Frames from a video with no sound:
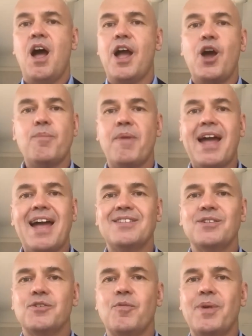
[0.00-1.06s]
I hope my
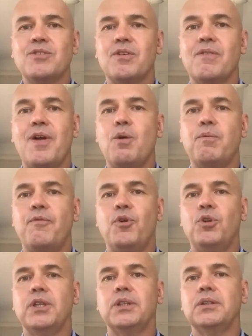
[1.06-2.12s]
answers have been sort of
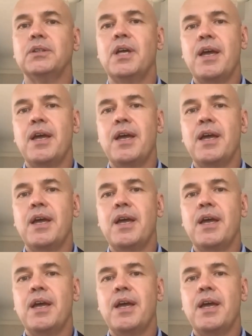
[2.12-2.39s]
helpful and